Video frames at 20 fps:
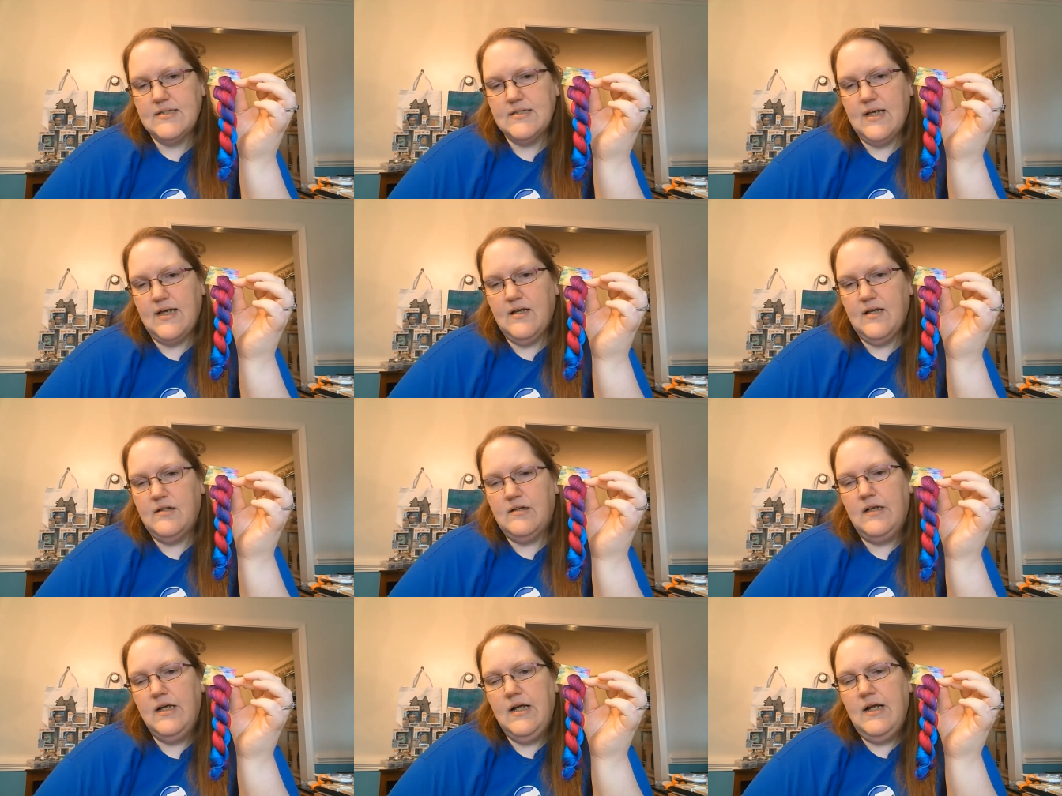
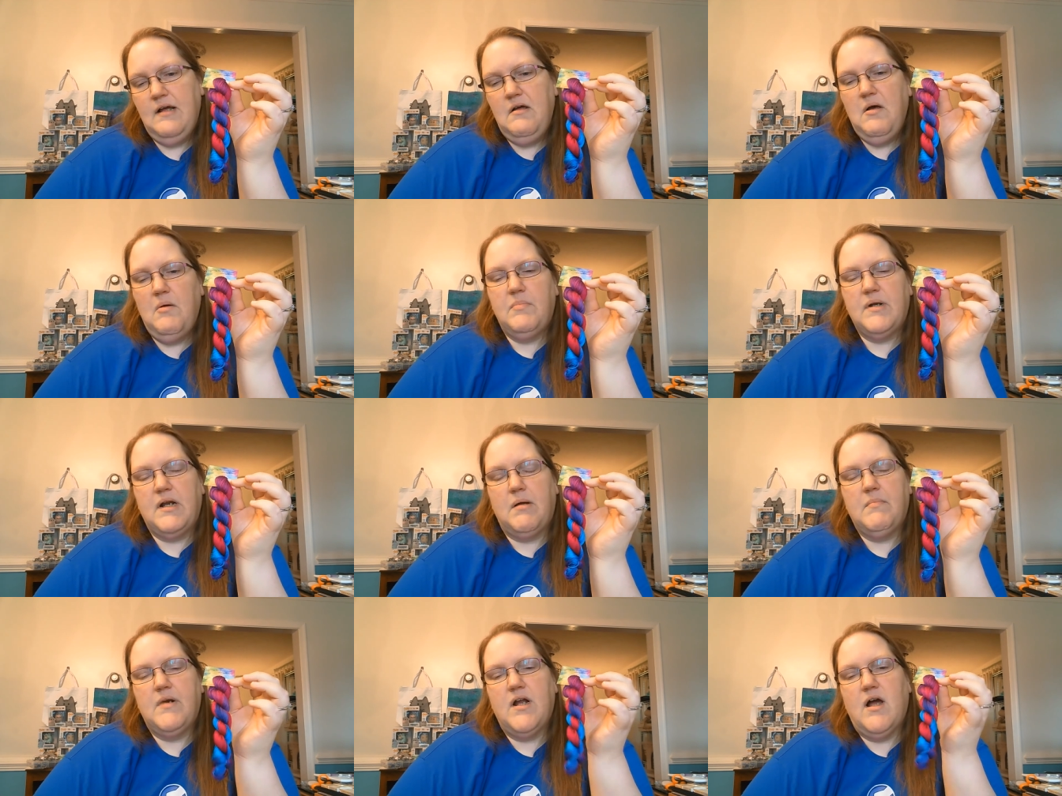SAL, but
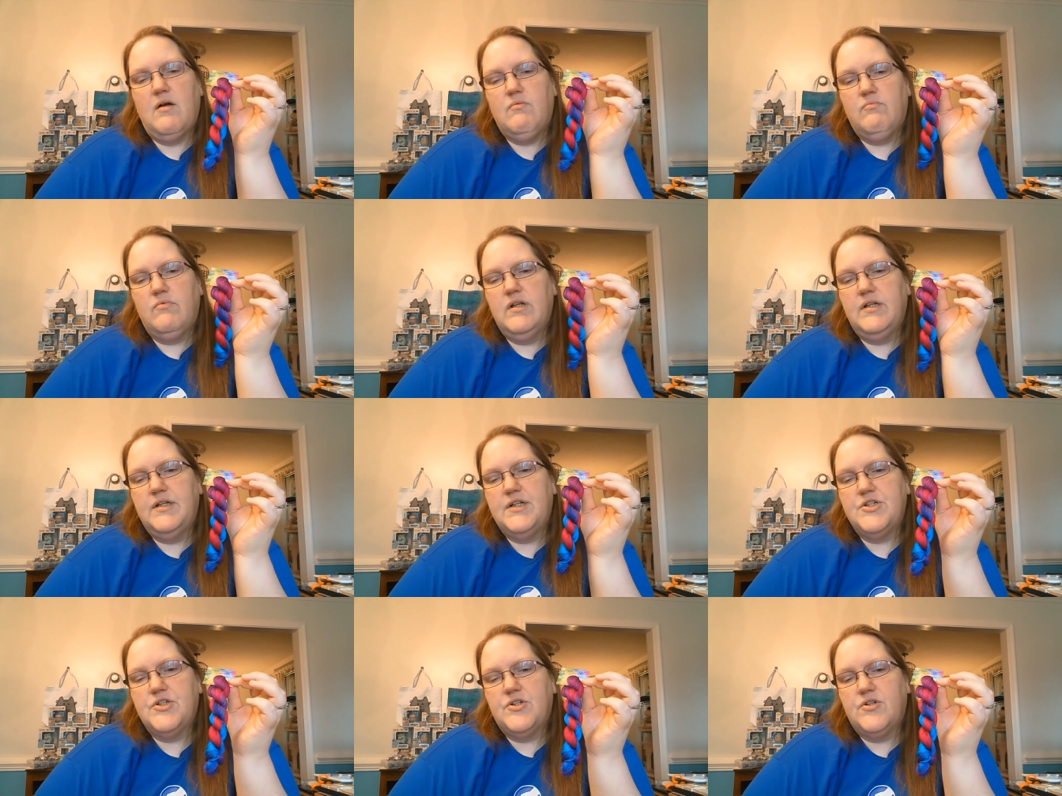I'm not
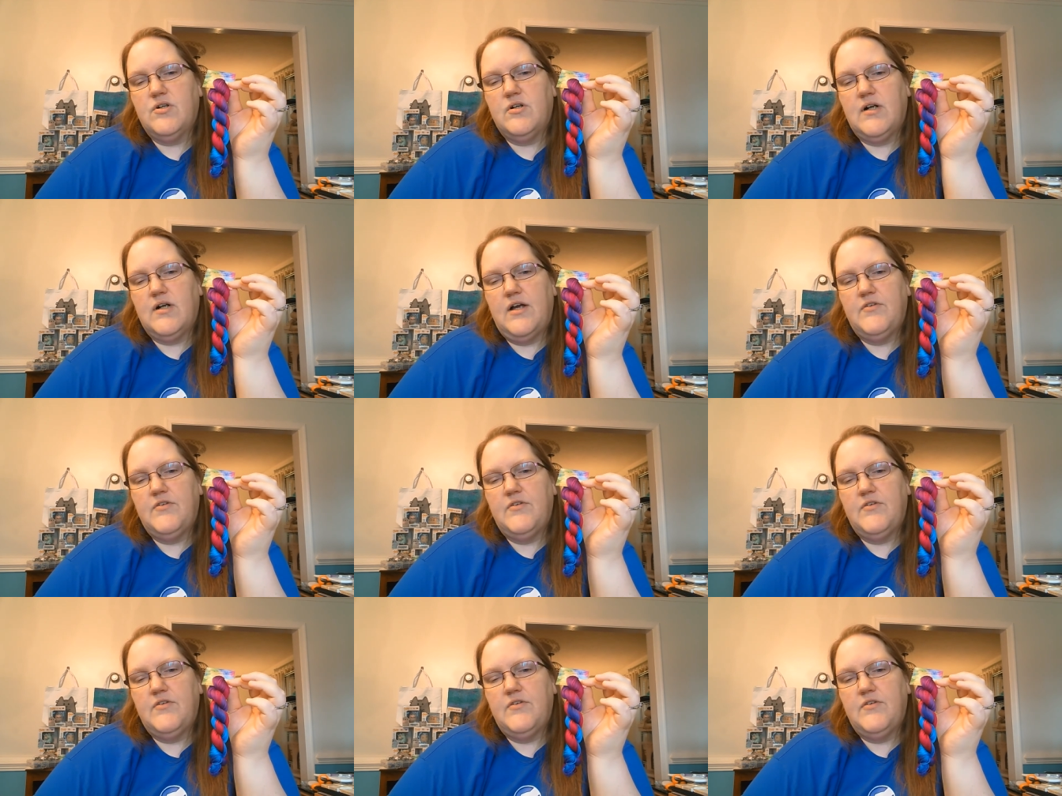really sure.